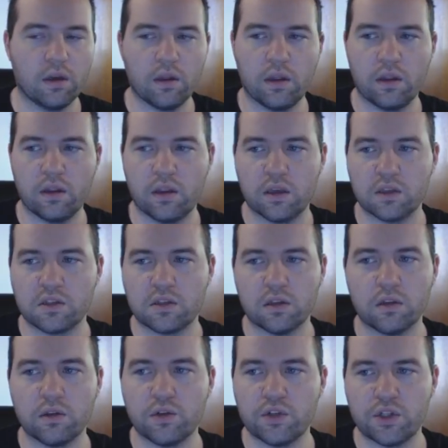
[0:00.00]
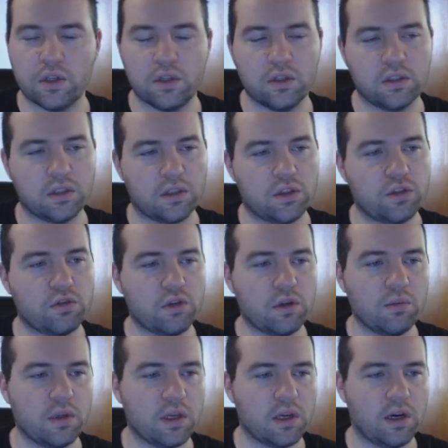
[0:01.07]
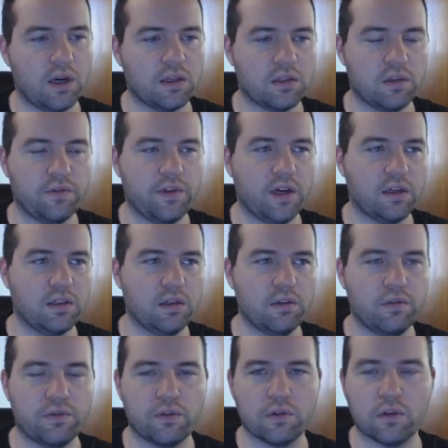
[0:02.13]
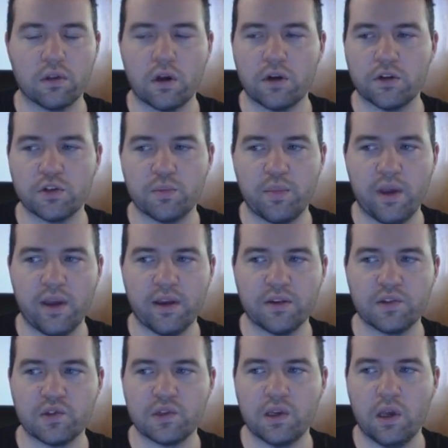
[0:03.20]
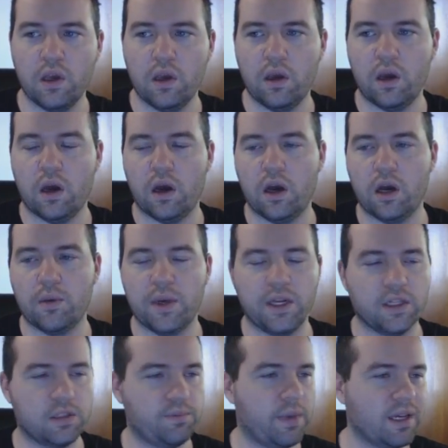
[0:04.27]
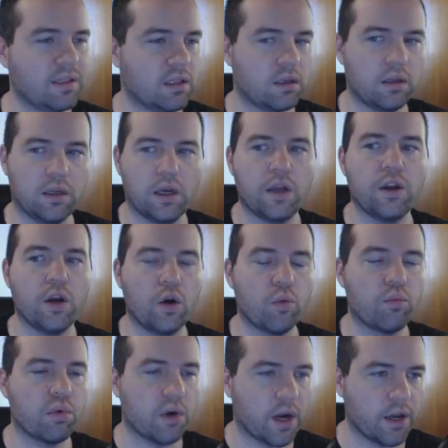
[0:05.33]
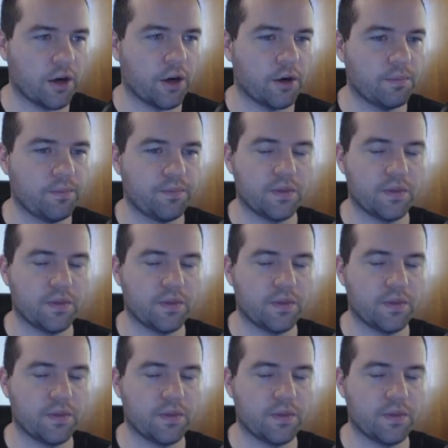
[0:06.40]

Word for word: the solution is extremely cost effective for large banks, um, and it's basically a no-brainer.